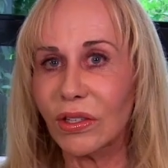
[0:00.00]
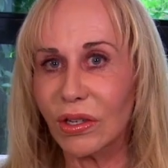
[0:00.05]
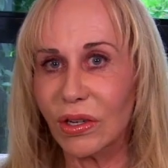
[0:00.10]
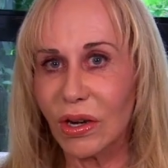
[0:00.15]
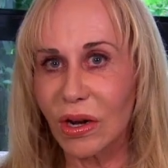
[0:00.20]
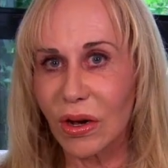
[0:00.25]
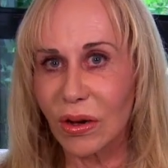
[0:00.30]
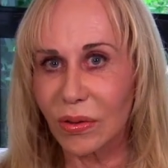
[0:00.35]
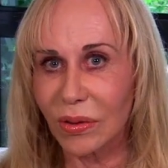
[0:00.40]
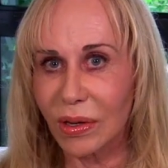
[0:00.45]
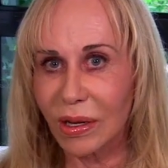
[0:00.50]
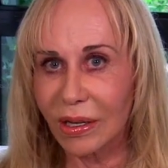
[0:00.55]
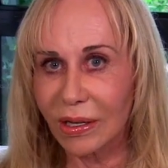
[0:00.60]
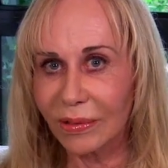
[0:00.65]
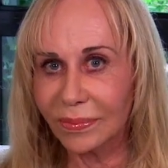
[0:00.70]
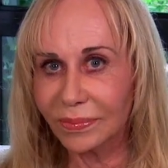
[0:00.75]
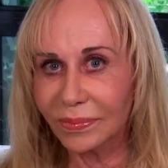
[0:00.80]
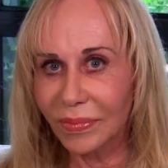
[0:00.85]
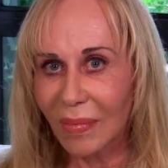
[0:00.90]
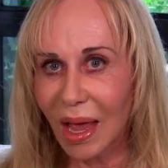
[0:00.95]
to know
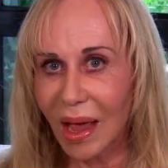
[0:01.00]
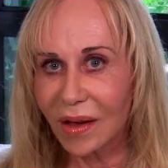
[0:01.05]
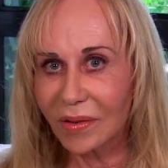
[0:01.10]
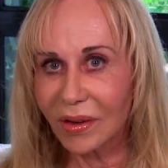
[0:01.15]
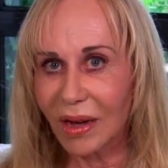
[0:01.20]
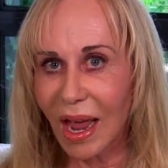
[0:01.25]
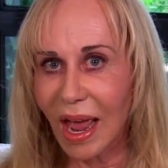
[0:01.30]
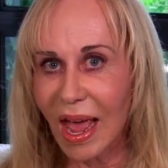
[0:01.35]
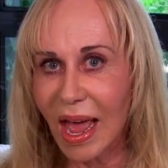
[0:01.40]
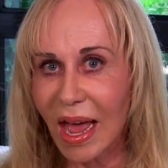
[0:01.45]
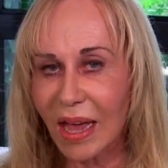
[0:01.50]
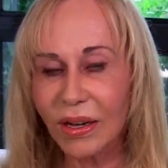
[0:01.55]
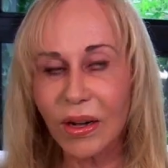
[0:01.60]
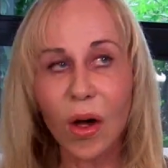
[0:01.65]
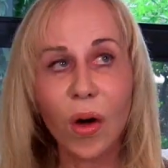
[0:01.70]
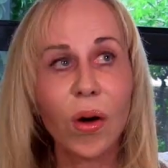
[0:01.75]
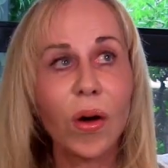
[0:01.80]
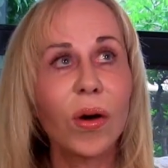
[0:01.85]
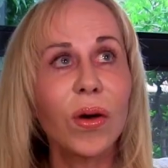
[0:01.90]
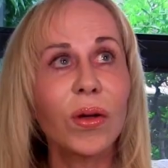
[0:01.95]
how to add
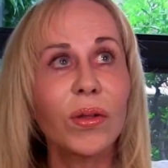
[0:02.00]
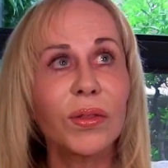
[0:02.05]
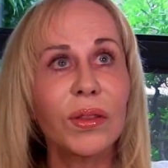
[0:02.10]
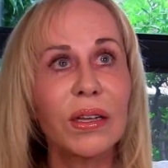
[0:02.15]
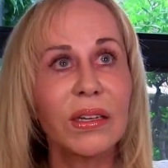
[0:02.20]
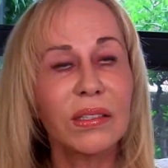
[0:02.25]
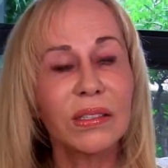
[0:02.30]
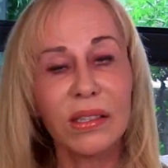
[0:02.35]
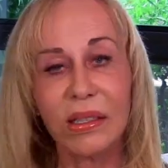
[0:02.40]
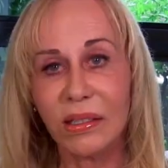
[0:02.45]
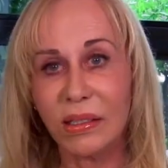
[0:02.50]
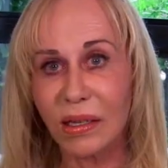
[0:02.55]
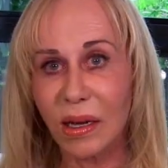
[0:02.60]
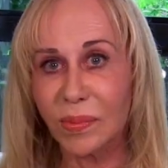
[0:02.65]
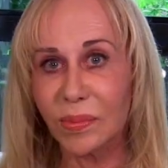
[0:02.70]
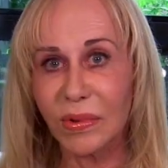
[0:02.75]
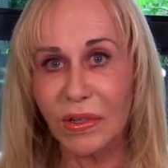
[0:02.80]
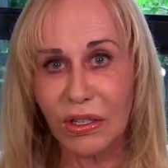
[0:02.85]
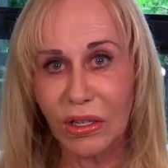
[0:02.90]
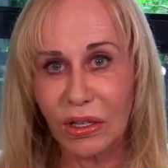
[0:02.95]
all these things
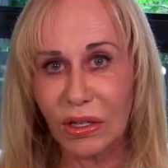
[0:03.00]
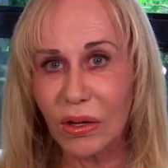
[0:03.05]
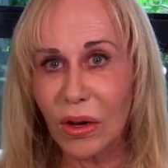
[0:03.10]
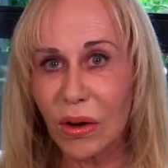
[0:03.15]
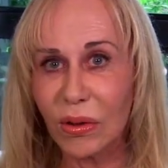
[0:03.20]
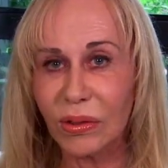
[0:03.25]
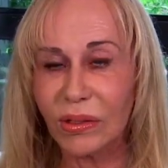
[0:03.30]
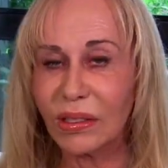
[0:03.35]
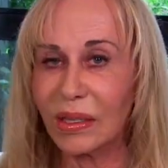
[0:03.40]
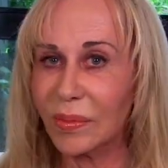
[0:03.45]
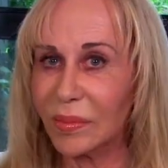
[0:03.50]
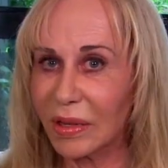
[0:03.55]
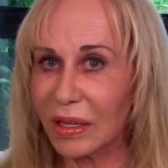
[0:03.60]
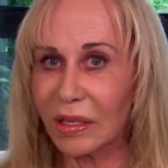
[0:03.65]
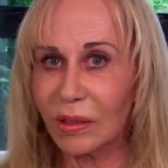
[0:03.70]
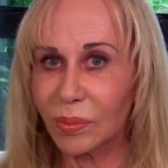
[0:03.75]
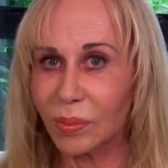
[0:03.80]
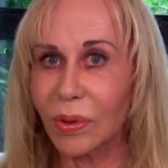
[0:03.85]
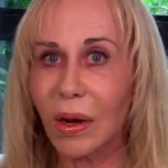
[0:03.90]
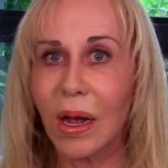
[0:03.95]
up and decode some of
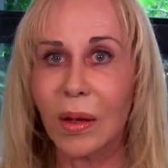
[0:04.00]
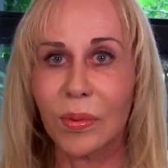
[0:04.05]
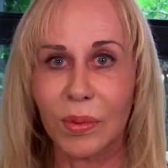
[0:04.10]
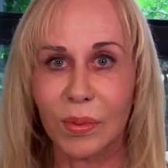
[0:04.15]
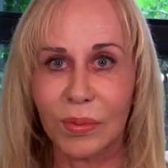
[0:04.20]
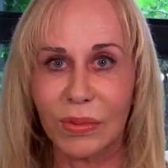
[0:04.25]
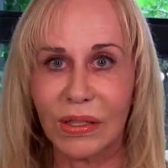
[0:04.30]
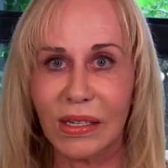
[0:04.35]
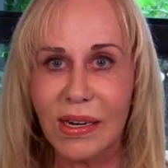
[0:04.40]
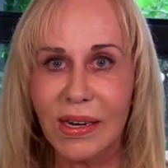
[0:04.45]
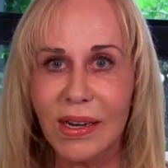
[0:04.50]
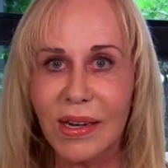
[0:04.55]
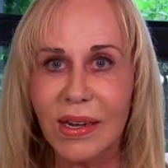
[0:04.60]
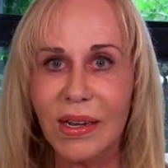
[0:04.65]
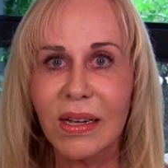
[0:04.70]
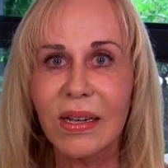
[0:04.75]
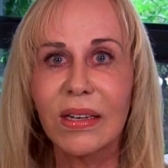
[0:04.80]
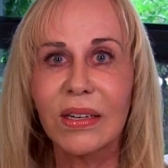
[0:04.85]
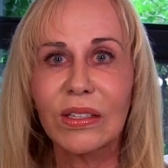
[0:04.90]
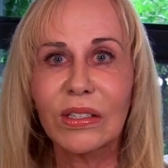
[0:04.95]
these problems.
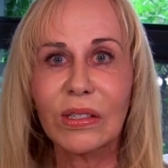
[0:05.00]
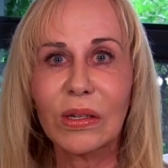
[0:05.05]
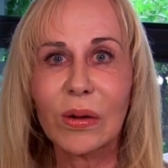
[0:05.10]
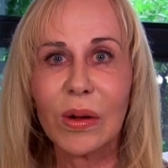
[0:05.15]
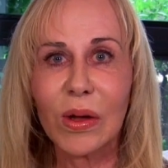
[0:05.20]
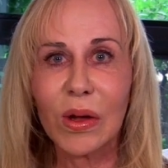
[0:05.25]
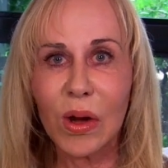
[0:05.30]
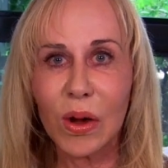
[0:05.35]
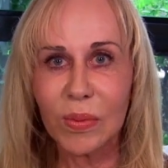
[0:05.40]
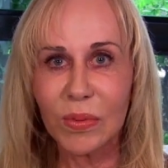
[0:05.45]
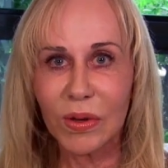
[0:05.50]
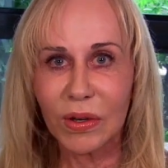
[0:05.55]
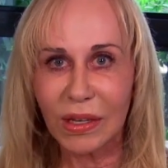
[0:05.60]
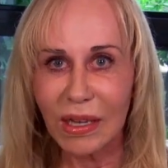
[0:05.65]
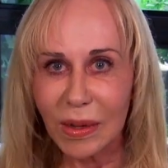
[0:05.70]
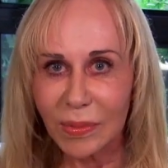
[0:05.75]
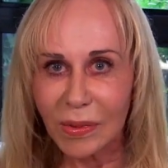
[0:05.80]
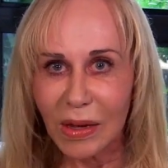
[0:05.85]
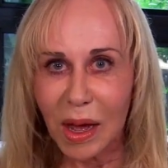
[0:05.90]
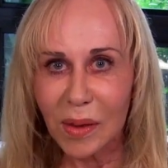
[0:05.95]
So I hope you
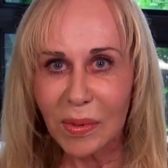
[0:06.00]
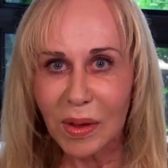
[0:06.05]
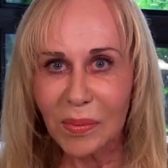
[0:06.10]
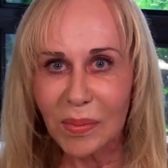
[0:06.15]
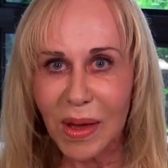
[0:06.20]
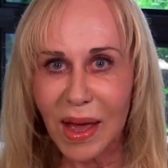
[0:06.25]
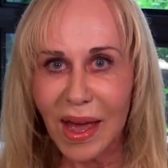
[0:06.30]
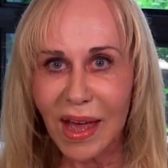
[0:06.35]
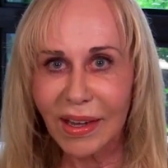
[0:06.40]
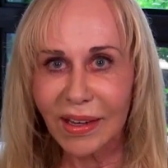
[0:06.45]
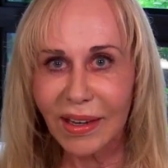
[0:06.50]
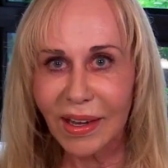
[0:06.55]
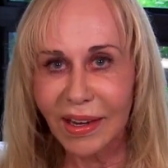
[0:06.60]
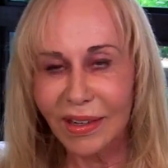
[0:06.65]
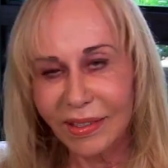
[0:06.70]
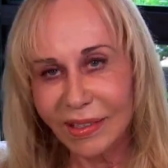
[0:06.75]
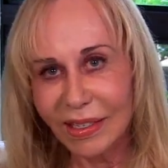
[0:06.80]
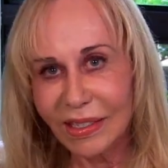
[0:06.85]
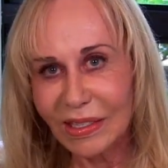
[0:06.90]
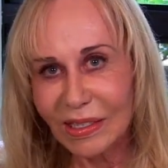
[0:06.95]
keep coming back
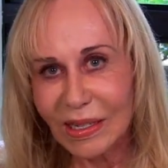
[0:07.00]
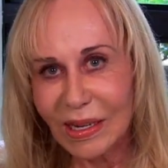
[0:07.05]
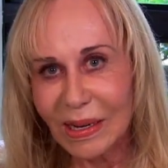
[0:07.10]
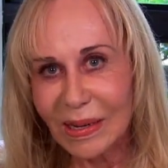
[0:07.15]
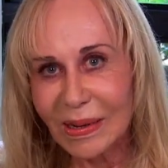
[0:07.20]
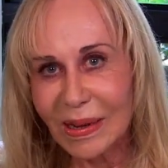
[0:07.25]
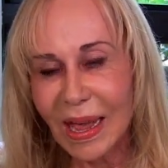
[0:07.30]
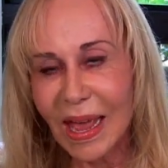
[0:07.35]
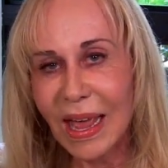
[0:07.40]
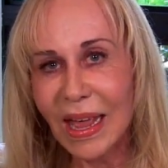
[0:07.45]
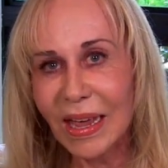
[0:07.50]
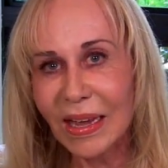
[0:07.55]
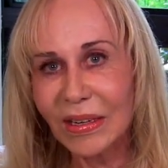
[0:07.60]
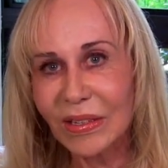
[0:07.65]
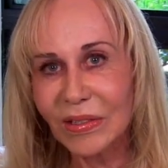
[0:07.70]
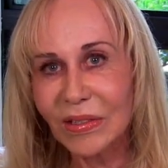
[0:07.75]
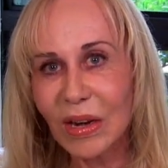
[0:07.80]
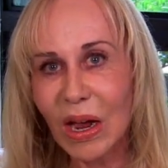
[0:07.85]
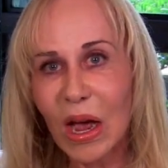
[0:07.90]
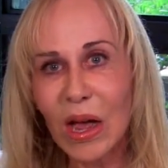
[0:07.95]
and listening,
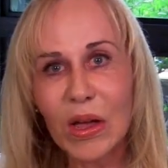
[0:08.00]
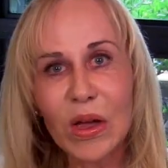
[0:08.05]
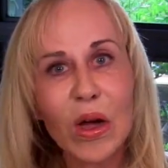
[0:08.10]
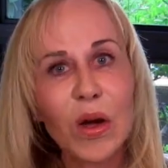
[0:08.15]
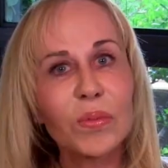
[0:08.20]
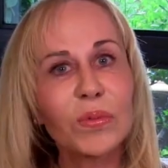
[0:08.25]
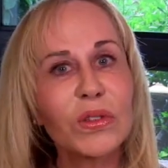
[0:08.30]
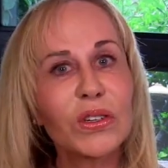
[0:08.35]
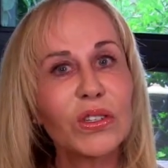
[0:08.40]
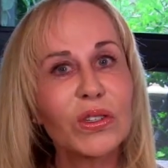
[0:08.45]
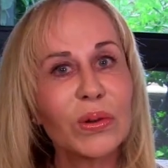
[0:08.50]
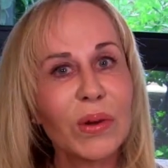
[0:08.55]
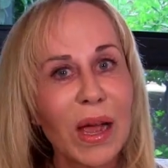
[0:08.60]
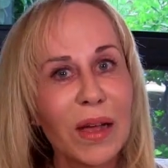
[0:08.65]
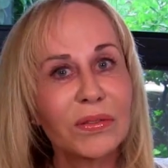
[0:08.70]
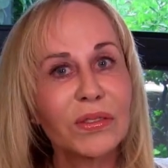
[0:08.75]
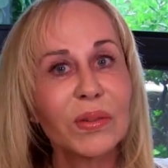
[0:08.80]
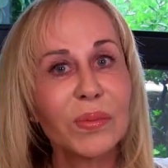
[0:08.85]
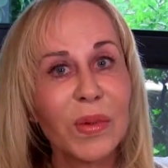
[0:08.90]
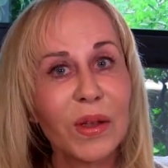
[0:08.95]
and I hope that you
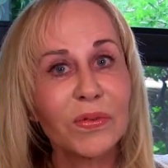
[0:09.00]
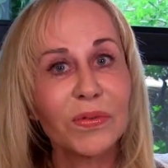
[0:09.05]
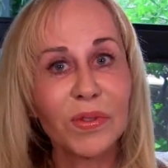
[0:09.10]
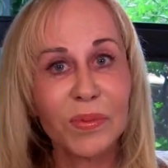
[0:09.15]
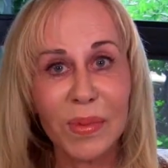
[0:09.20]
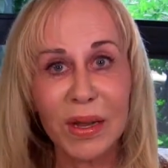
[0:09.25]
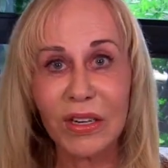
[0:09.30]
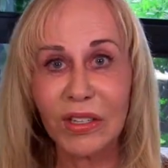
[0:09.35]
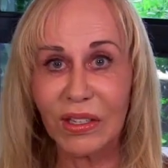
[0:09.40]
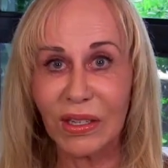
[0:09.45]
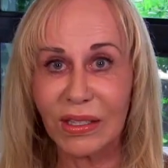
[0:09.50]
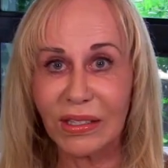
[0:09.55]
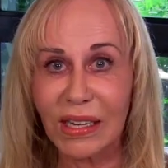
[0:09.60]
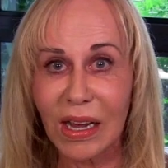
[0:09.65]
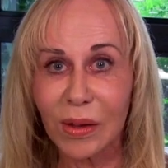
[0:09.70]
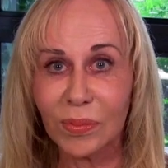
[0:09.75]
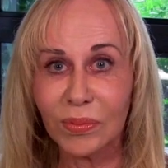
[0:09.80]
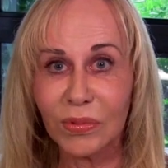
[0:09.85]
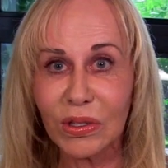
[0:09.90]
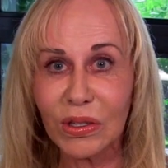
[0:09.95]
have some information that's
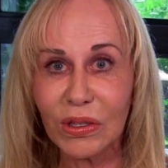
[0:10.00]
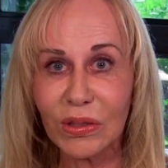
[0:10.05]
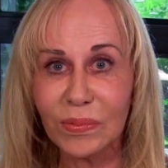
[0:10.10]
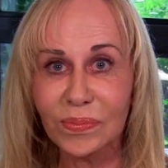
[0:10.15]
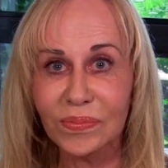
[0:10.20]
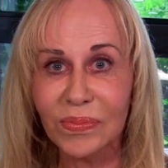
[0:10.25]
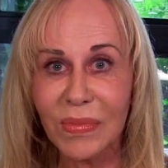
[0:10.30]
helped you.